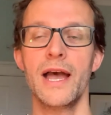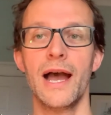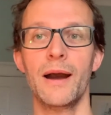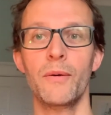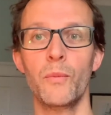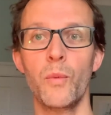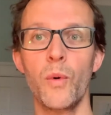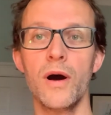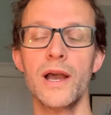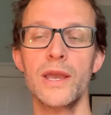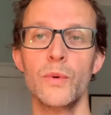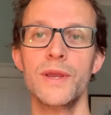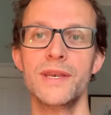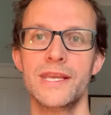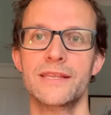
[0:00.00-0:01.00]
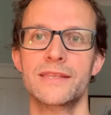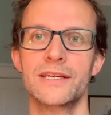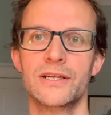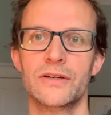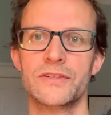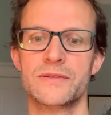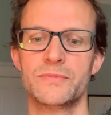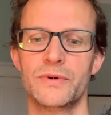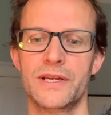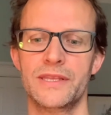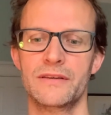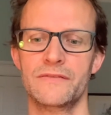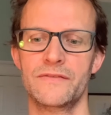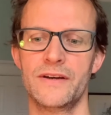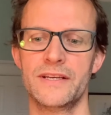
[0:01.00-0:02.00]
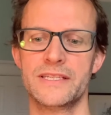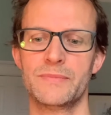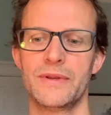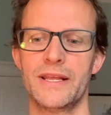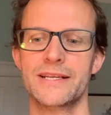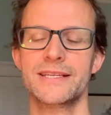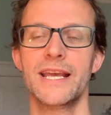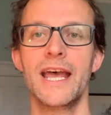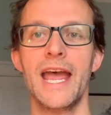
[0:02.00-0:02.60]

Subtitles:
and why we need the gospel in the first place.